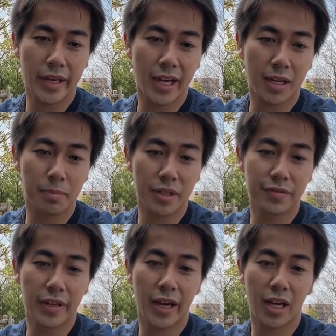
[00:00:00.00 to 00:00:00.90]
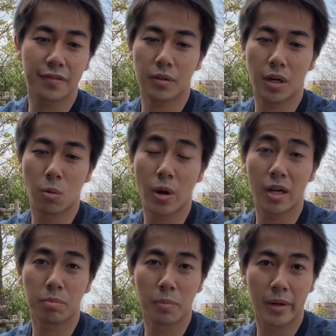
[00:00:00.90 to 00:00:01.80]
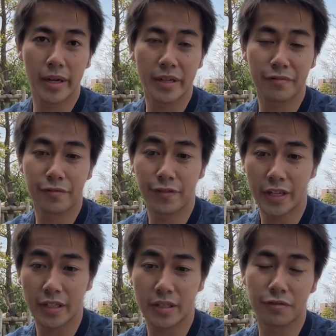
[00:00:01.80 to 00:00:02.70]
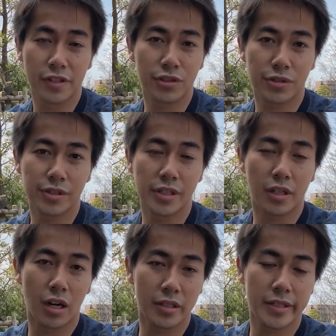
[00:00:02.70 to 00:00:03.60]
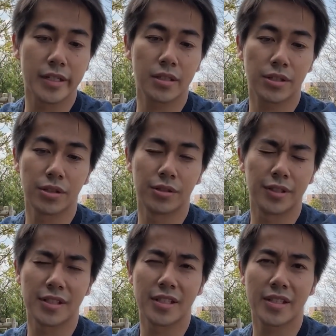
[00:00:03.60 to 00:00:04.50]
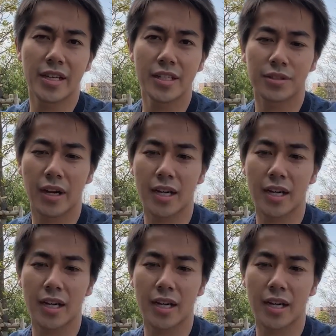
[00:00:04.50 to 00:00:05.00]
the app if they have a well-populated feed of interesting content. So they decided to